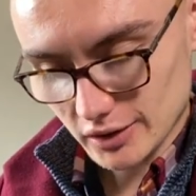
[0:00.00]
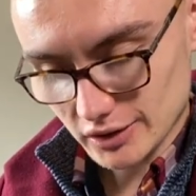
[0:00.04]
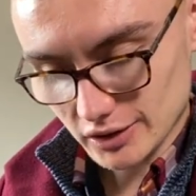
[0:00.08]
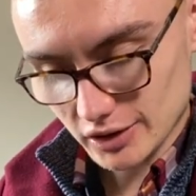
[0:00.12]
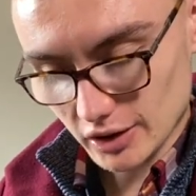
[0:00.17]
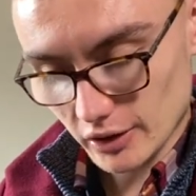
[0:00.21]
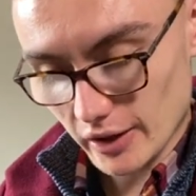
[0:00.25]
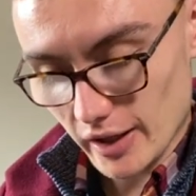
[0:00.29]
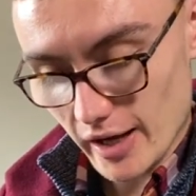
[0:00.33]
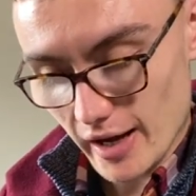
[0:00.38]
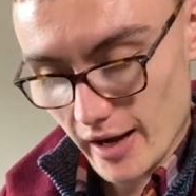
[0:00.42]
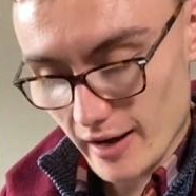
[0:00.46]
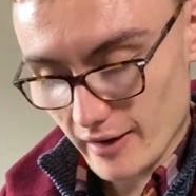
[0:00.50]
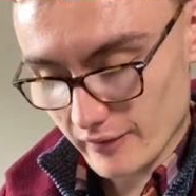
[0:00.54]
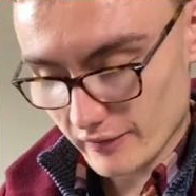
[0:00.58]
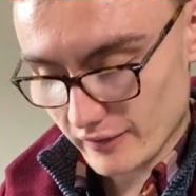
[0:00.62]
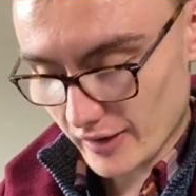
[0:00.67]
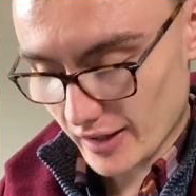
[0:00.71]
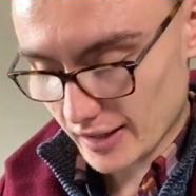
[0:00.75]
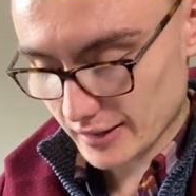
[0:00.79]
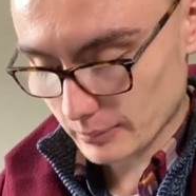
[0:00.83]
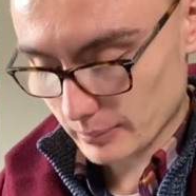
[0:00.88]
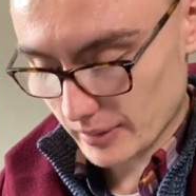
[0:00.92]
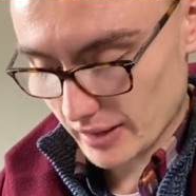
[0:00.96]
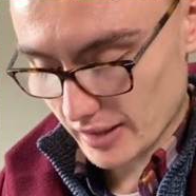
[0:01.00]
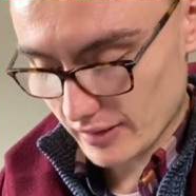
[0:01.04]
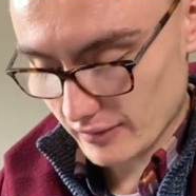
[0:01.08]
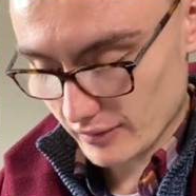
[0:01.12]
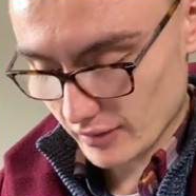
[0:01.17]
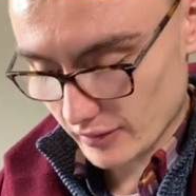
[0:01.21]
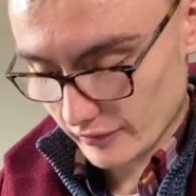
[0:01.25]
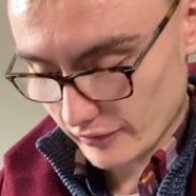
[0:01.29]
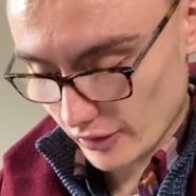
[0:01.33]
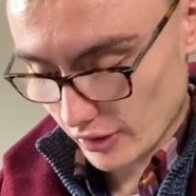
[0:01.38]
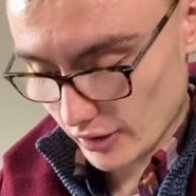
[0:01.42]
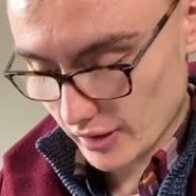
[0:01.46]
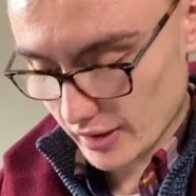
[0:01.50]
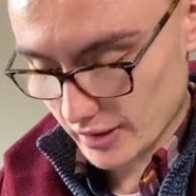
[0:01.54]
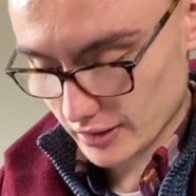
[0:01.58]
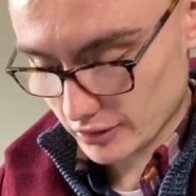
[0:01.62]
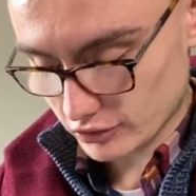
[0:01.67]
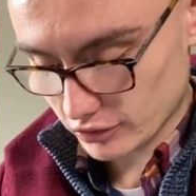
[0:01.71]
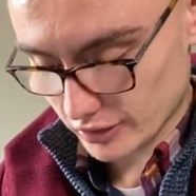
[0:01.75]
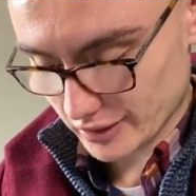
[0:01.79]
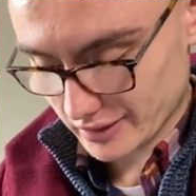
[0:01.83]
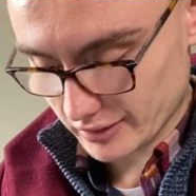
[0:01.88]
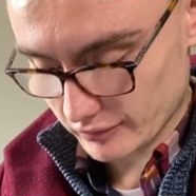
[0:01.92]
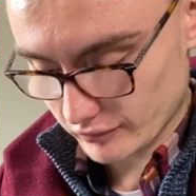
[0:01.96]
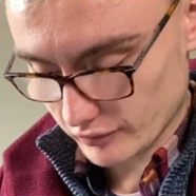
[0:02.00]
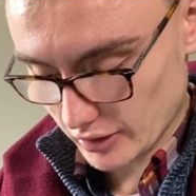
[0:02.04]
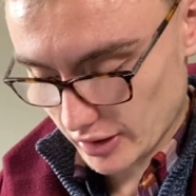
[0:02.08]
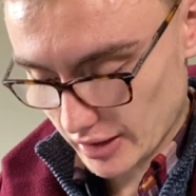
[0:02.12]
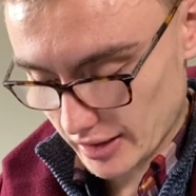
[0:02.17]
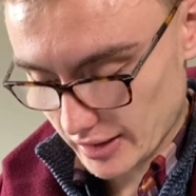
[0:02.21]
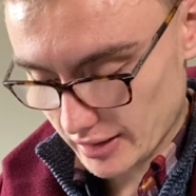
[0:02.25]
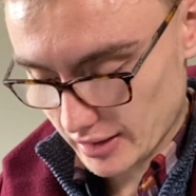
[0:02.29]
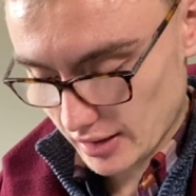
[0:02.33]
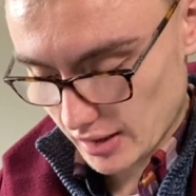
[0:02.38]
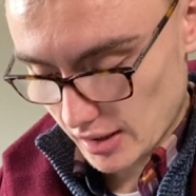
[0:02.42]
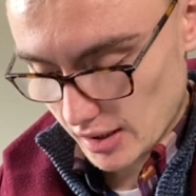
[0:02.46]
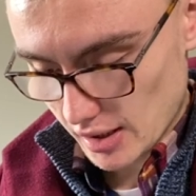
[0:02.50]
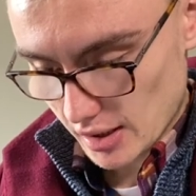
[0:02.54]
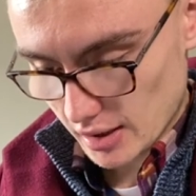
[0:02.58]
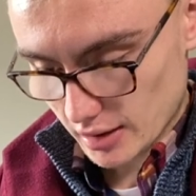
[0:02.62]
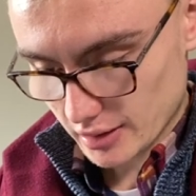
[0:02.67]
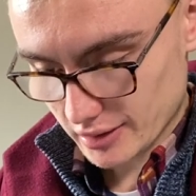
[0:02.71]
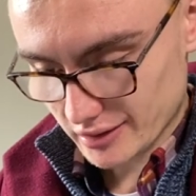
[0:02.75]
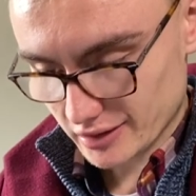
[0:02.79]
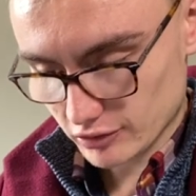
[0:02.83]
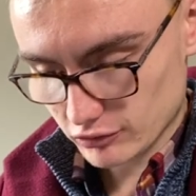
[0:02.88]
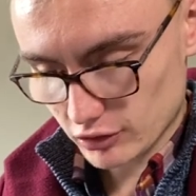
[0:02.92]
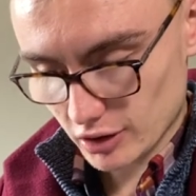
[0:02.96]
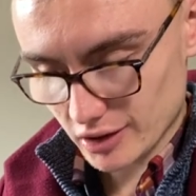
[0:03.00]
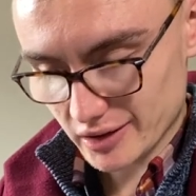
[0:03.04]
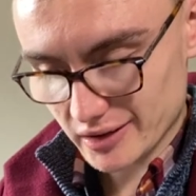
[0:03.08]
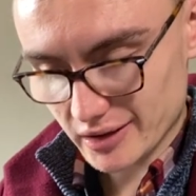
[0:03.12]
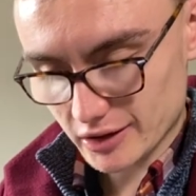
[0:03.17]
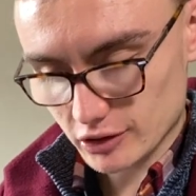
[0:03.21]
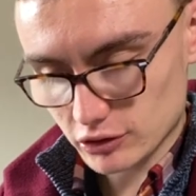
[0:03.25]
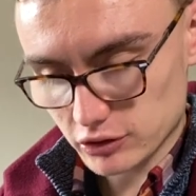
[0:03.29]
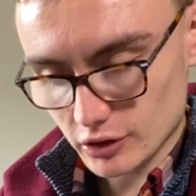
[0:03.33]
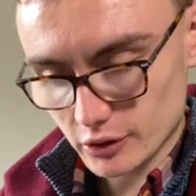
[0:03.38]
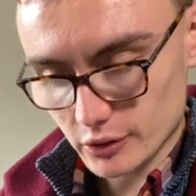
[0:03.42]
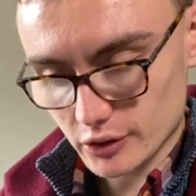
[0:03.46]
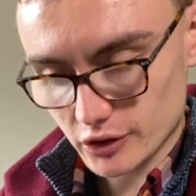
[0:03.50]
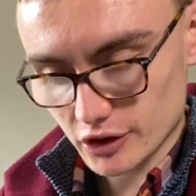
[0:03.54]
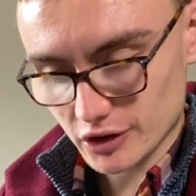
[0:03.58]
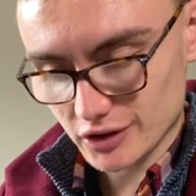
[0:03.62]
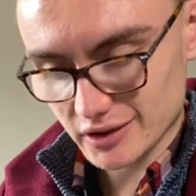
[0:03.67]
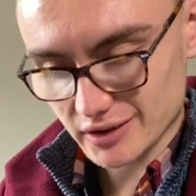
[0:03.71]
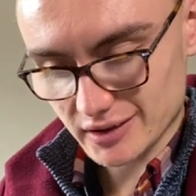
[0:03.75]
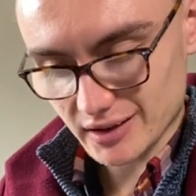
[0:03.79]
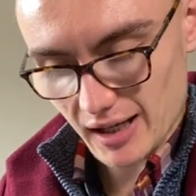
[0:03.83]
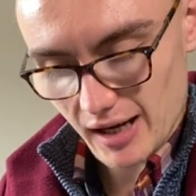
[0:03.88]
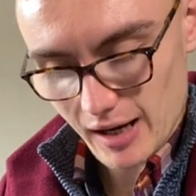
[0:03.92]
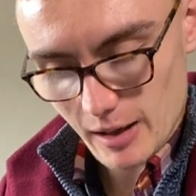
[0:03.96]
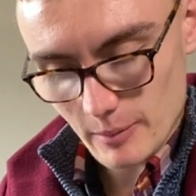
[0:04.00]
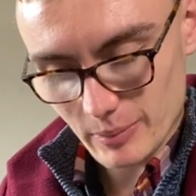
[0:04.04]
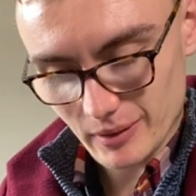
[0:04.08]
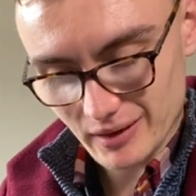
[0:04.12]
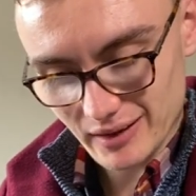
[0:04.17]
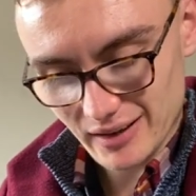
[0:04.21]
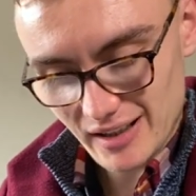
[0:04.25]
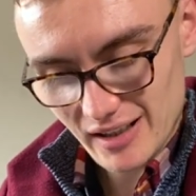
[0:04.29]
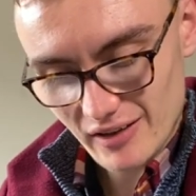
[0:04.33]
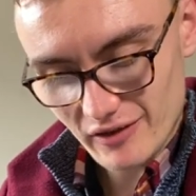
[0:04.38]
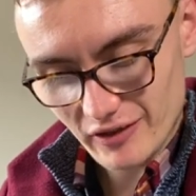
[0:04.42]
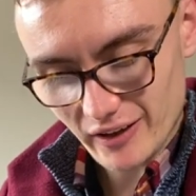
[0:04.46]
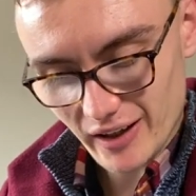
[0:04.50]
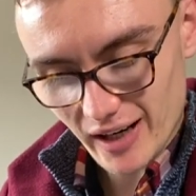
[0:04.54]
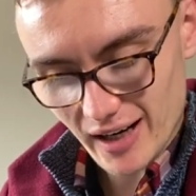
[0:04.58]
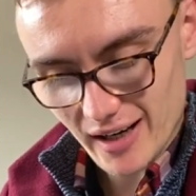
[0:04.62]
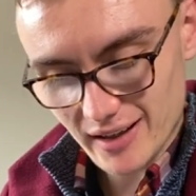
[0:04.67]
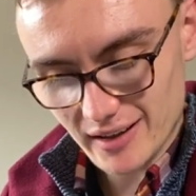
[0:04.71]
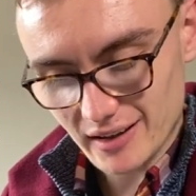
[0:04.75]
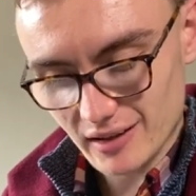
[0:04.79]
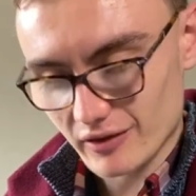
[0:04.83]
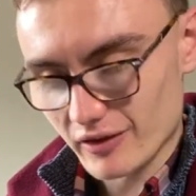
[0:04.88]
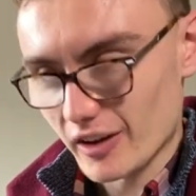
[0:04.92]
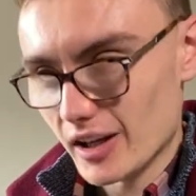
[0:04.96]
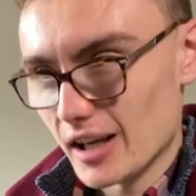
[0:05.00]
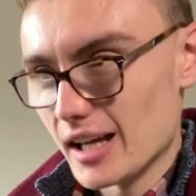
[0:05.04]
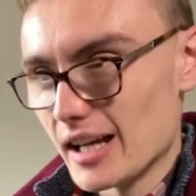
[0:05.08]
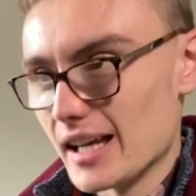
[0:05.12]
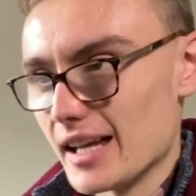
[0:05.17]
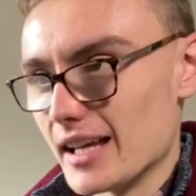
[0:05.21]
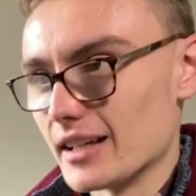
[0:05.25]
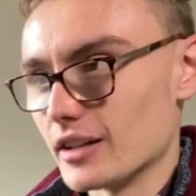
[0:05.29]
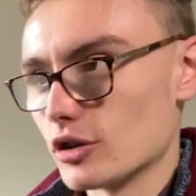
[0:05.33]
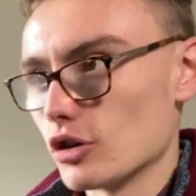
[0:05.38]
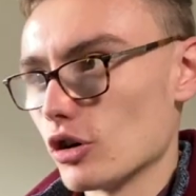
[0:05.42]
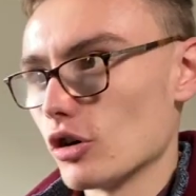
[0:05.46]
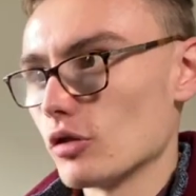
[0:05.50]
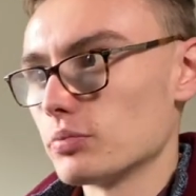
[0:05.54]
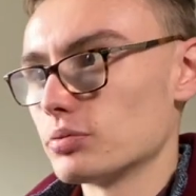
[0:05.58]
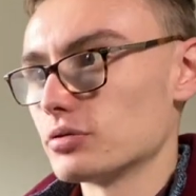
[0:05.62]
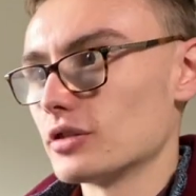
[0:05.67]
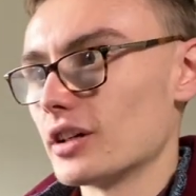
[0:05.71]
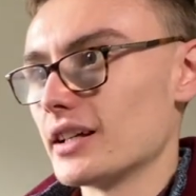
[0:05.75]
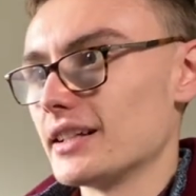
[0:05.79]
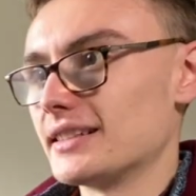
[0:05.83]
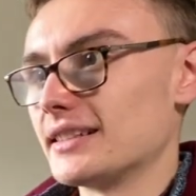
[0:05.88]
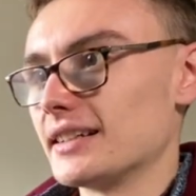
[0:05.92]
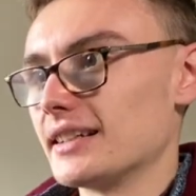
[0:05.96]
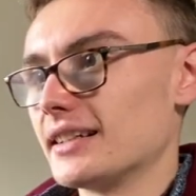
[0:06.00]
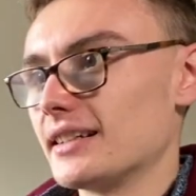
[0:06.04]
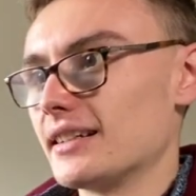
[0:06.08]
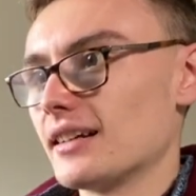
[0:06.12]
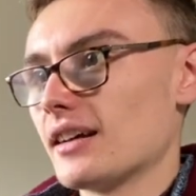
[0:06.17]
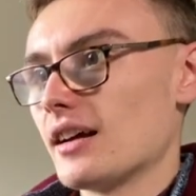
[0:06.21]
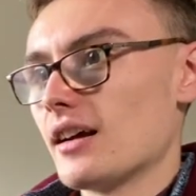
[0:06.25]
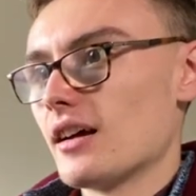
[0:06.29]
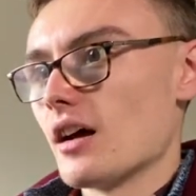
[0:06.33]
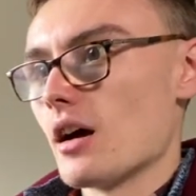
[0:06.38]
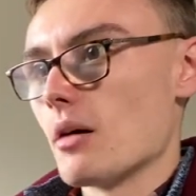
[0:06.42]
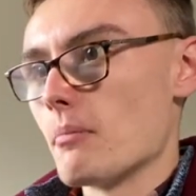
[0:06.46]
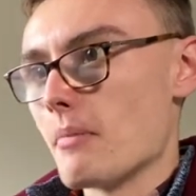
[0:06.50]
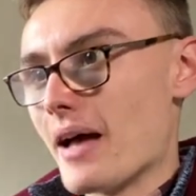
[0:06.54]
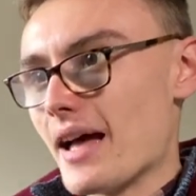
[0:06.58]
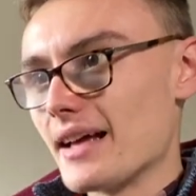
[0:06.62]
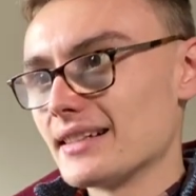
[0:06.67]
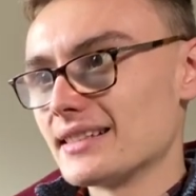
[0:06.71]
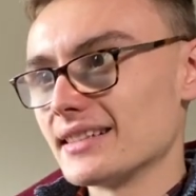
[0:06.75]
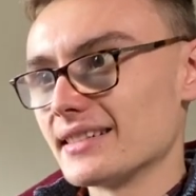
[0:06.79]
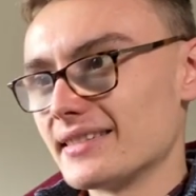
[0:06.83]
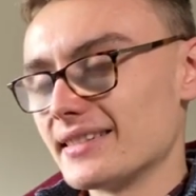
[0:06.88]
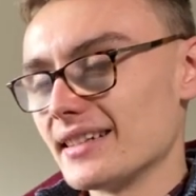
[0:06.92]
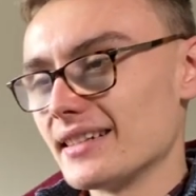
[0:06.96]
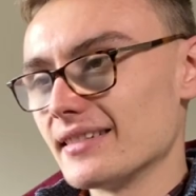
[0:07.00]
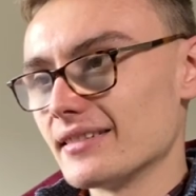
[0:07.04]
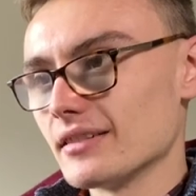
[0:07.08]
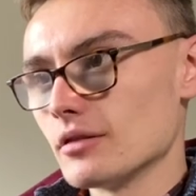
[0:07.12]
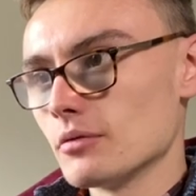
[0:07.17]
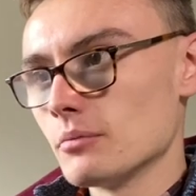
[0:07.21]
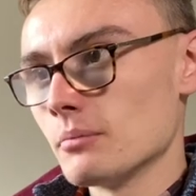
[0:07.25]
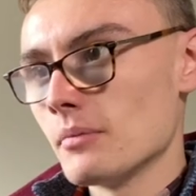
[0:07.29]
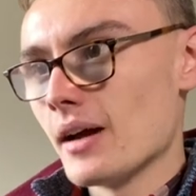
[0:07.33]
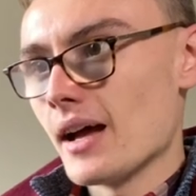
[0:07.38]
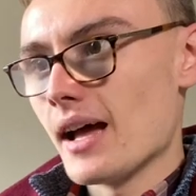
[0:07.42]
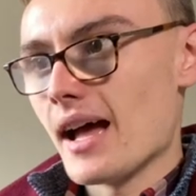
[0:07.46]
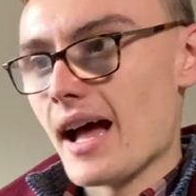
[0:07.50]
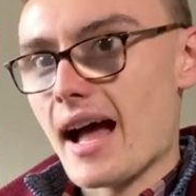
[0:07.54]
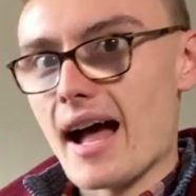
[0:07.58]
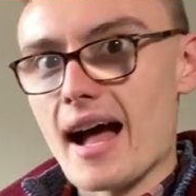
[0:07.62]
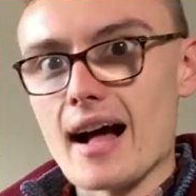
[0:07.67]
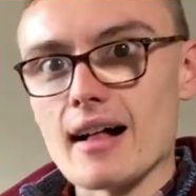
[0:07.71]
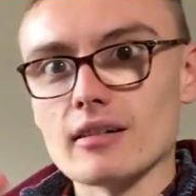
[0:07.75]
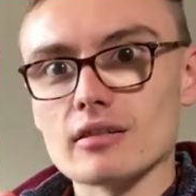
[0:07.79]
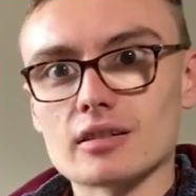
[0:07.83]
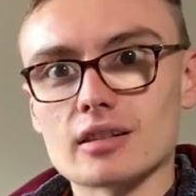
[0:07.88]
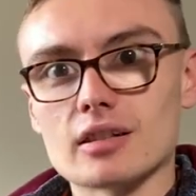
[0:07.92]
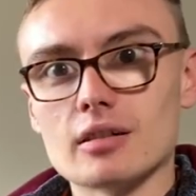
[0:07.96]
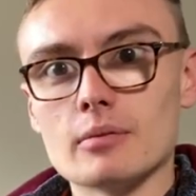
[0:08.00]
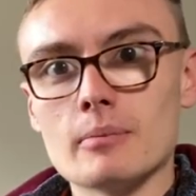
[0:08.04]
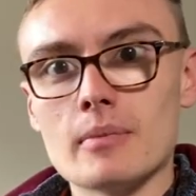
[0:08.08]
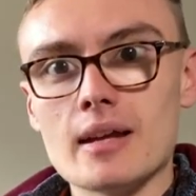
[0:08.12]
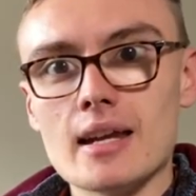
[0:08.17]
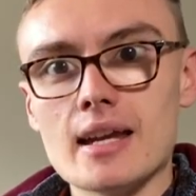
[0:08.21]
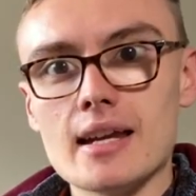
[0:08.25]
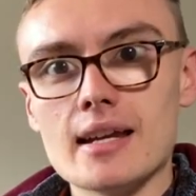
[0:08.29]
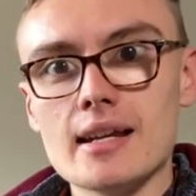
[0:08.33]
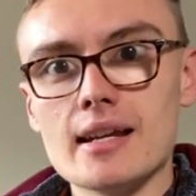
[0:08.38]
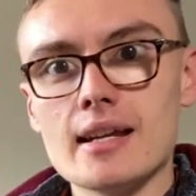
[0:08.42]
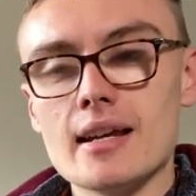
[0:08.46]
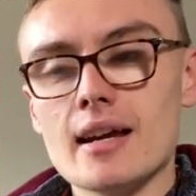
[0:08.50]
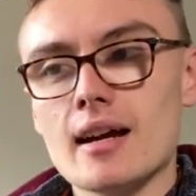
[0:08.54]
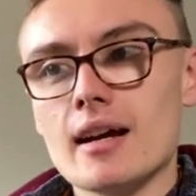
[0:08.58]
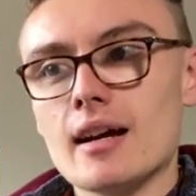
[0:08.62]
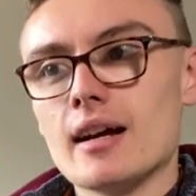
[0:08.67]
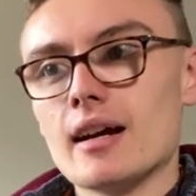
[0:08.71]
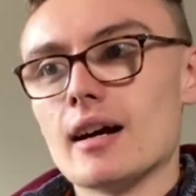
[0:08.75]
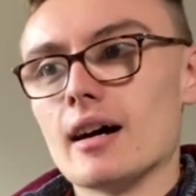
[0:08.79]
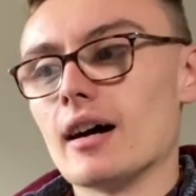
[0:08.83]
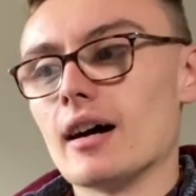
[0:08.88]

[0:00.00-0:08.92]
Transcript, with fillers: So yeah, that'll be a very interesting read, because the Rosicrucians, I believe, kind of incorporated Hermeticism, alchemy,